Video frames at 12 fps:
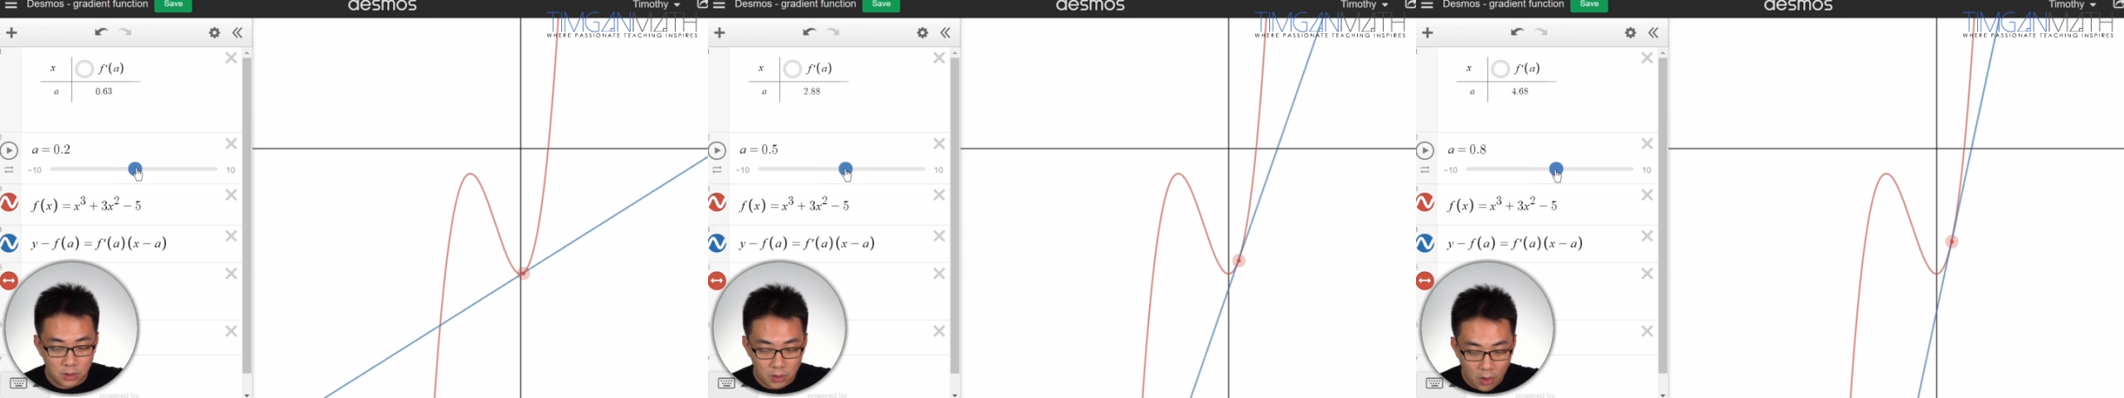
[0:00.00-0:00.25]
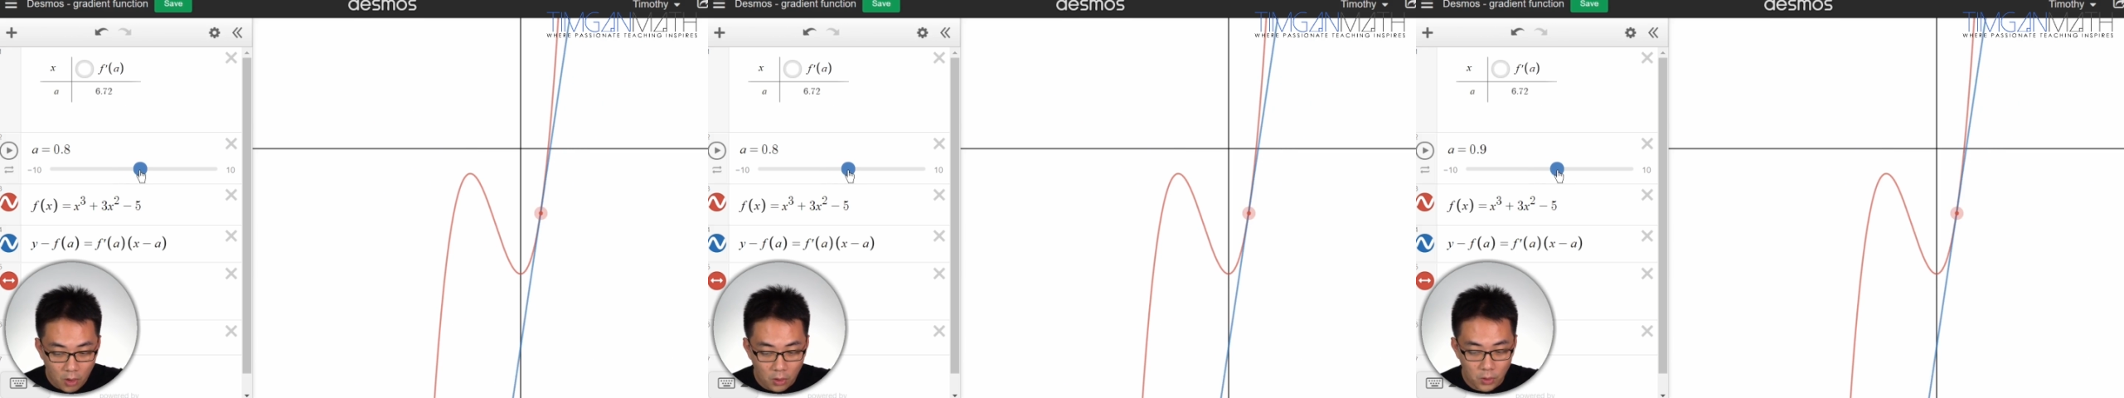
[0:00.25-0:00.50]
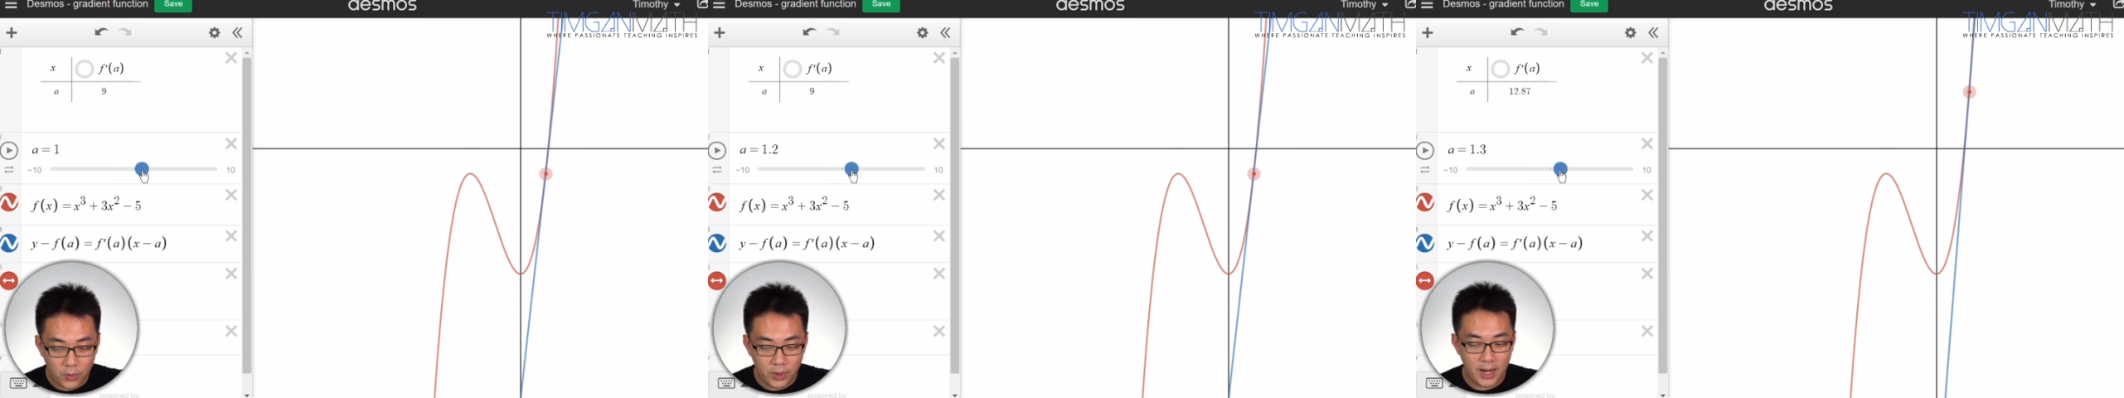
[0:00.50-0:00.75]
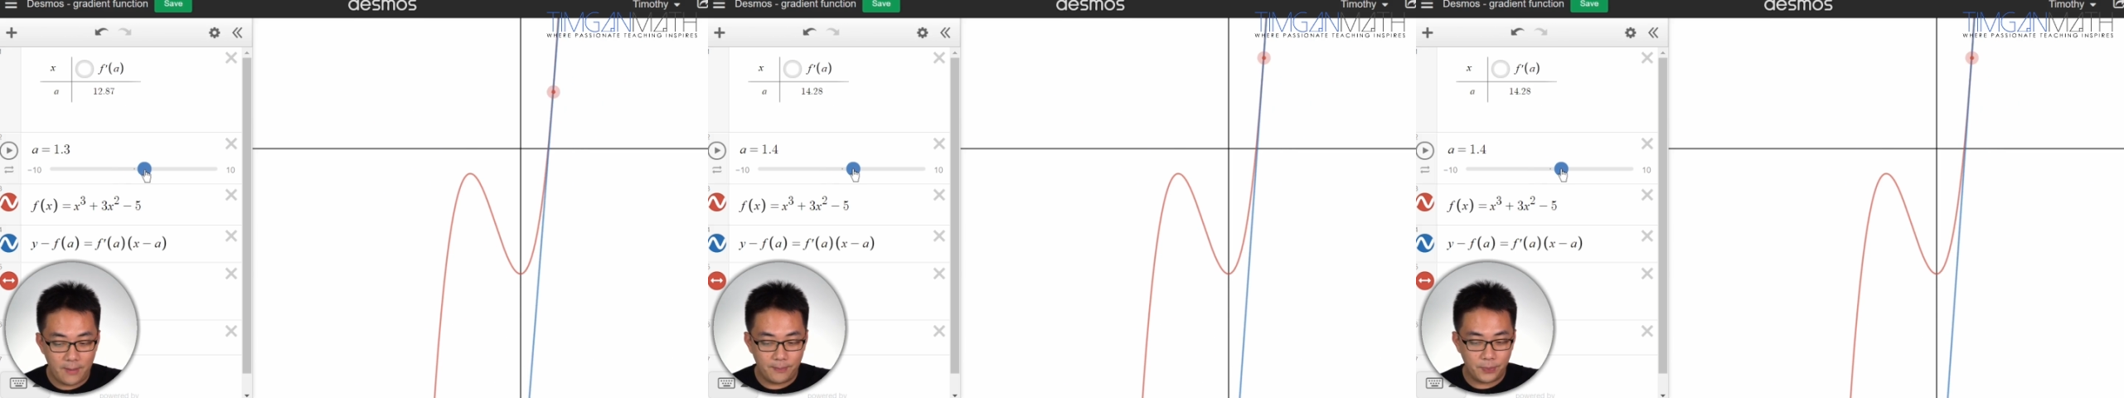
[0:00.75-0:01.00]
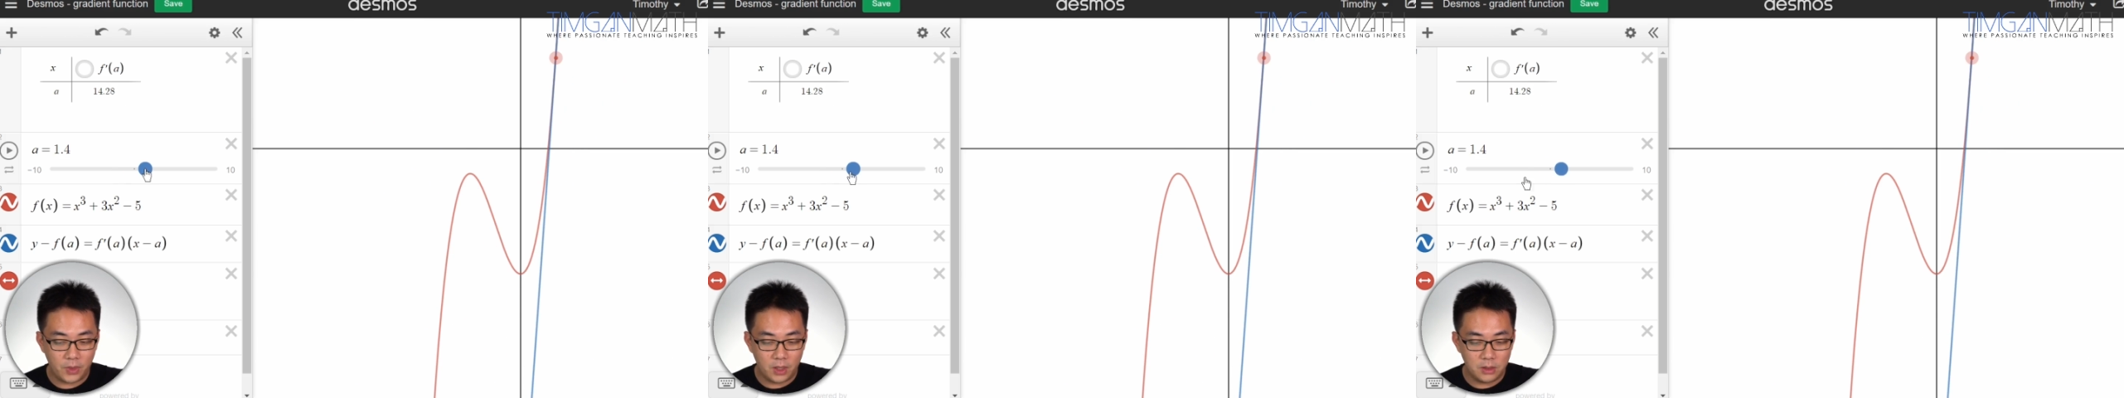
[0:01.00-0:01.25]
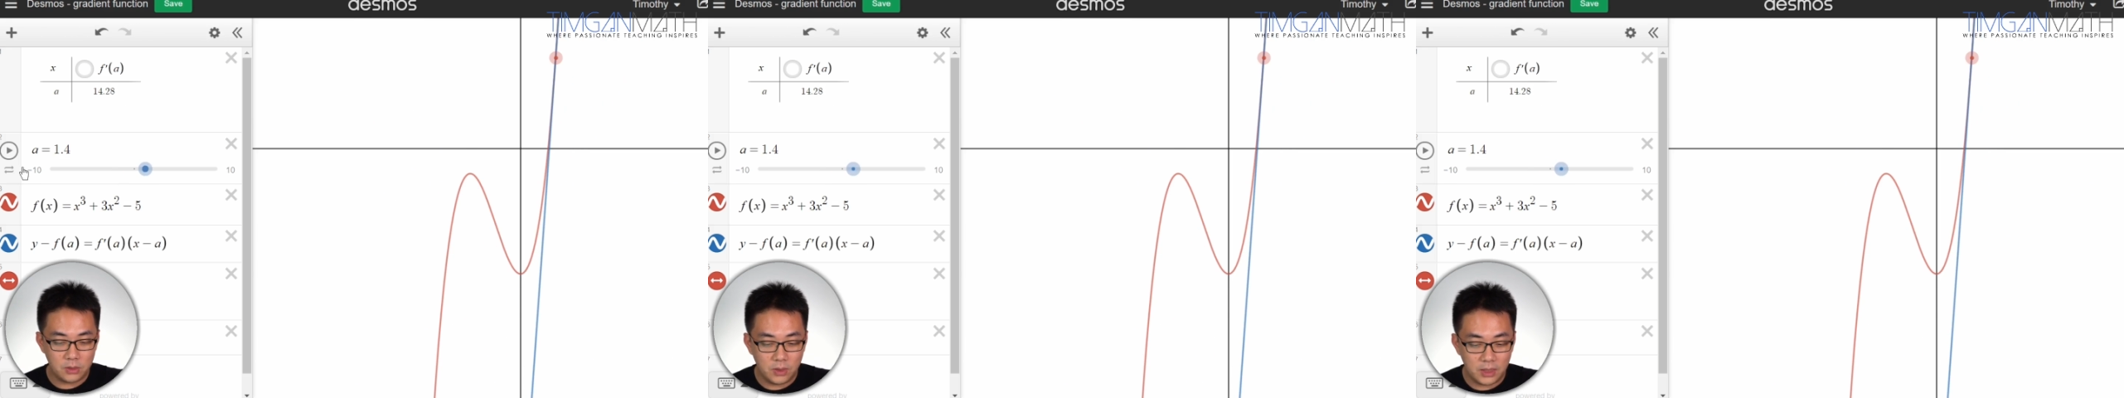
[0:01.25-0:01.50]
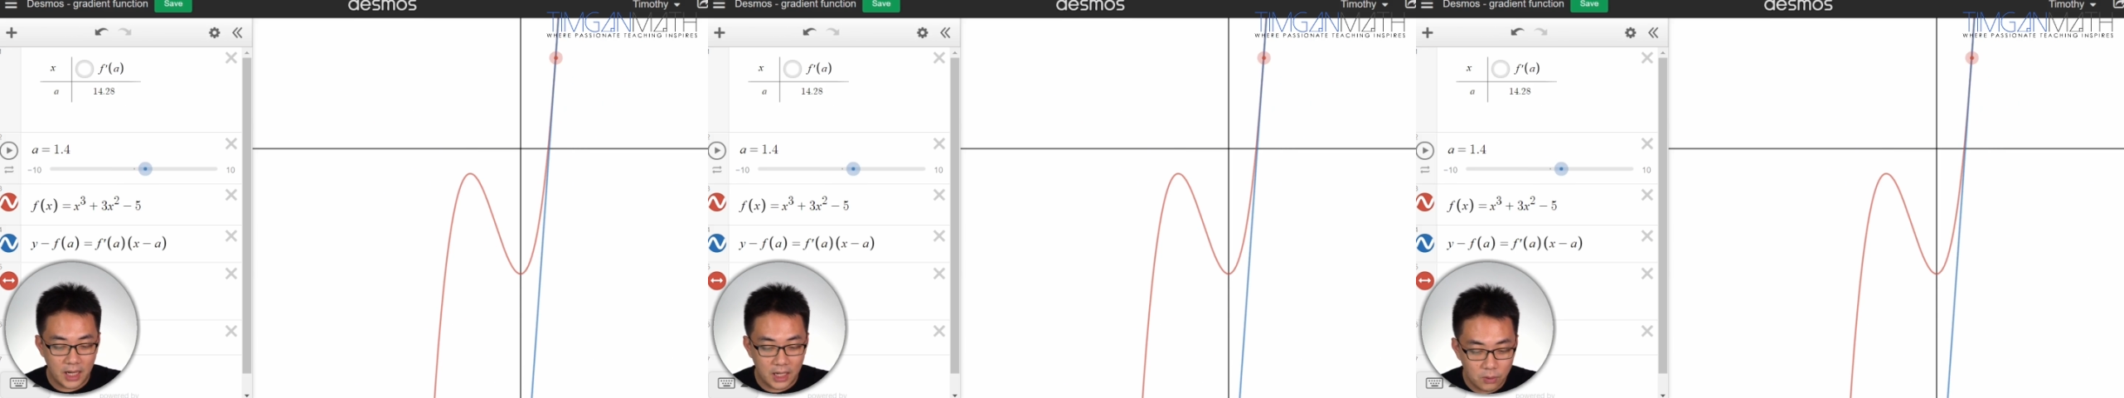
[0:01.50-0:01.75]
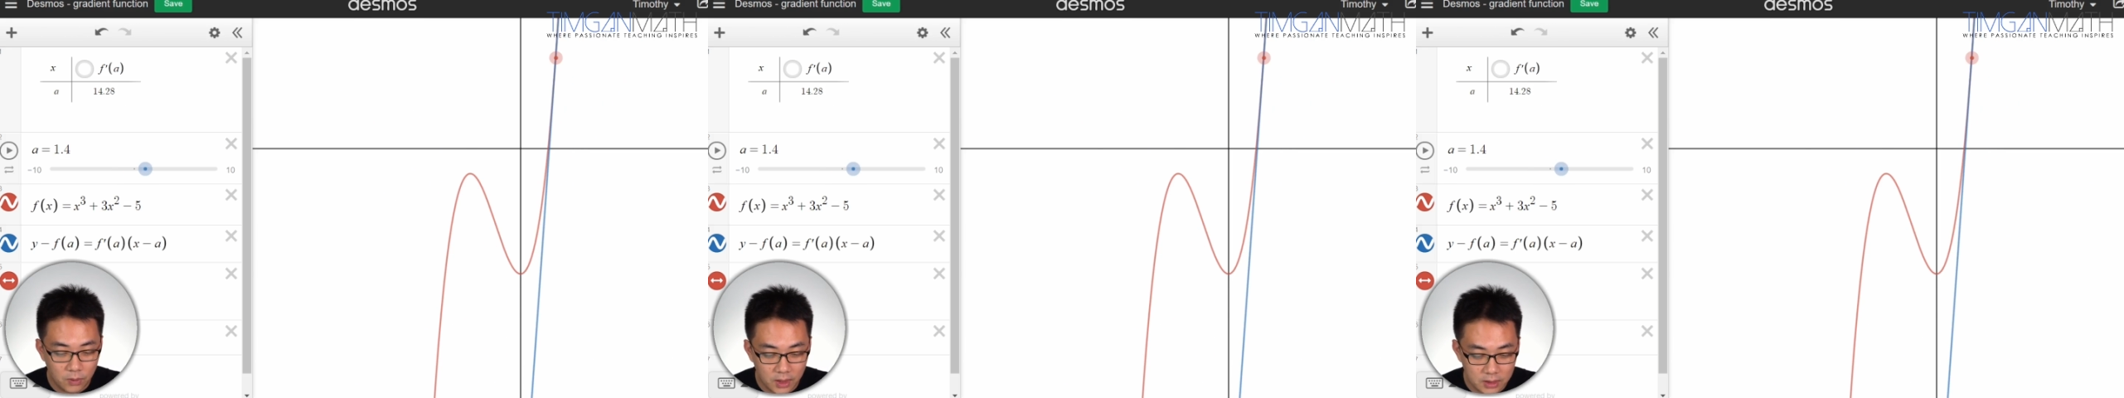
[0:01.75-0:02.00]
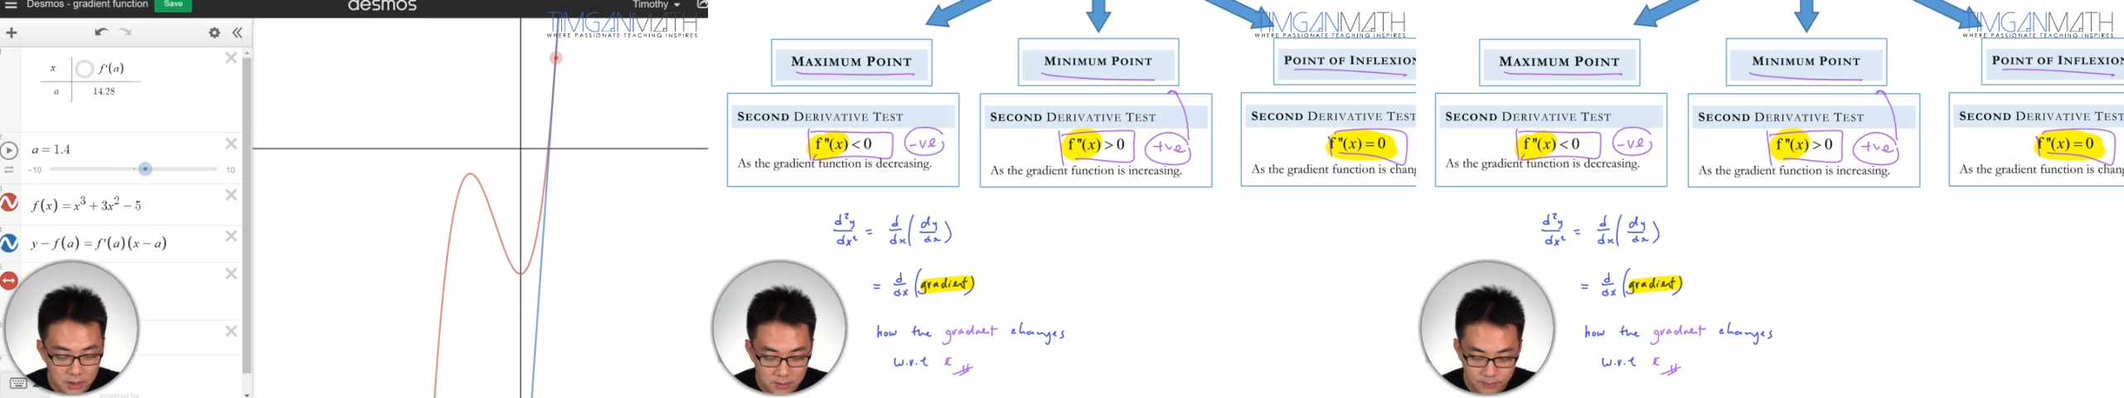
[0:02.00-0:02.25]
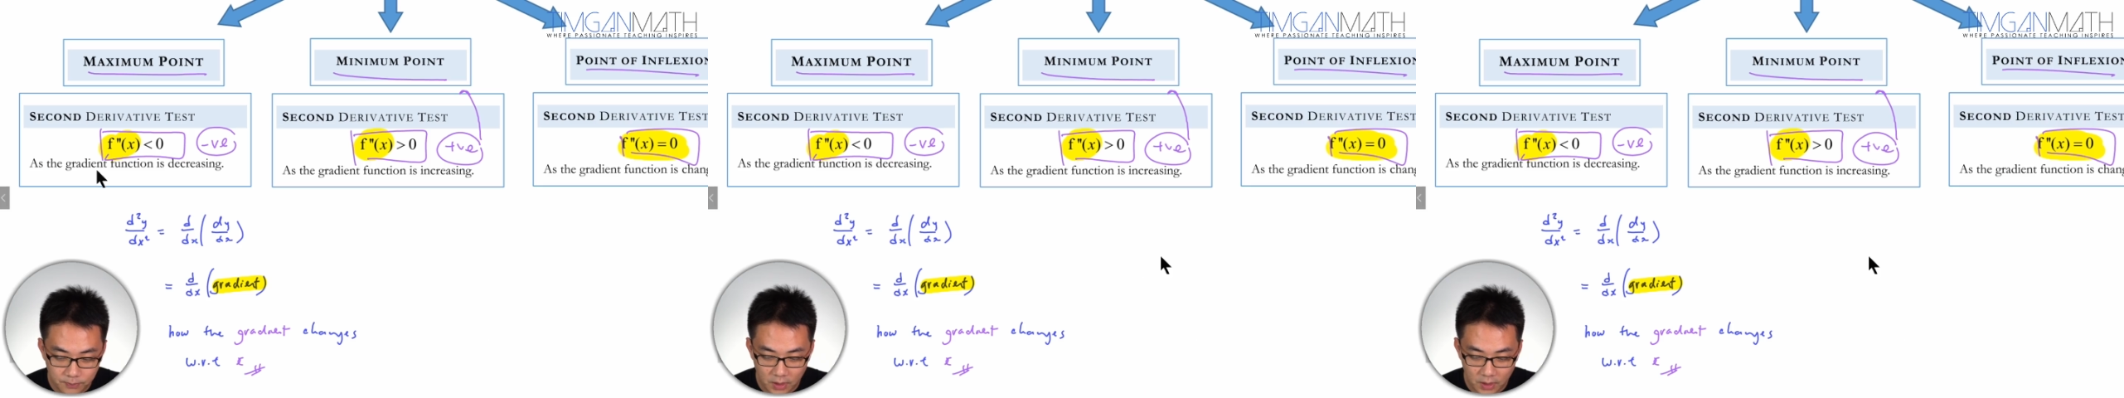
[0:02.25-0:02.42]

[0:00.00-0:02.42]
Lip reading: all the way up. So in other words,